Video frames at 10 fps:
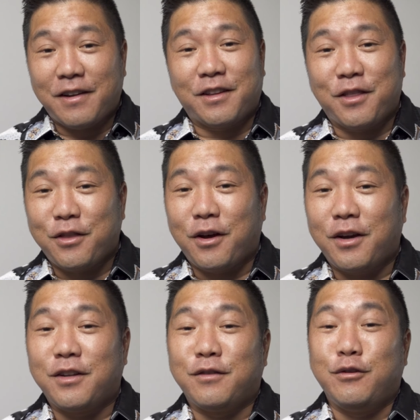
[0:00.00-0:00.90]
at the
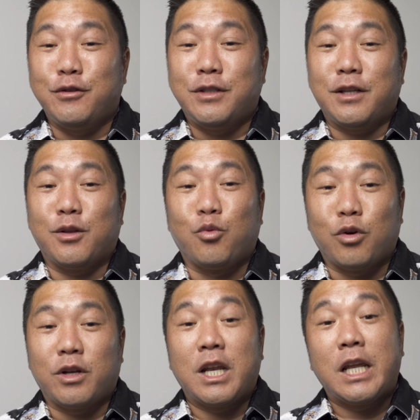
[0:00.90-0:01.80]
thought of using the
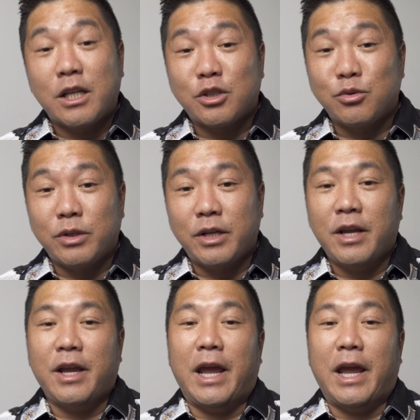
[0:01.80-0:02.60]
word luxury